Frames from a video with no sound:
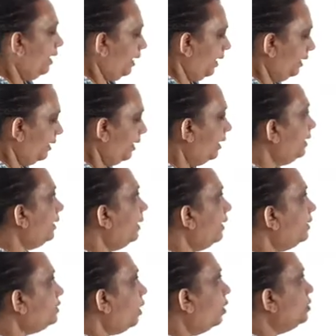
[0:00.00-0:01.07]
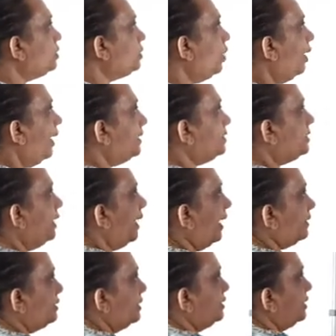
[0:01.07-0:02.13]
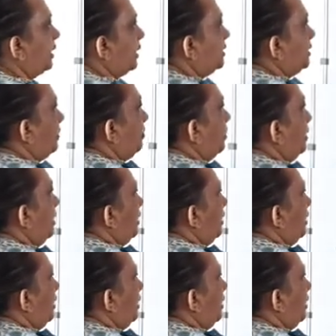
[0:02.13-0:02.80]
Again, it also has a lactus rectum.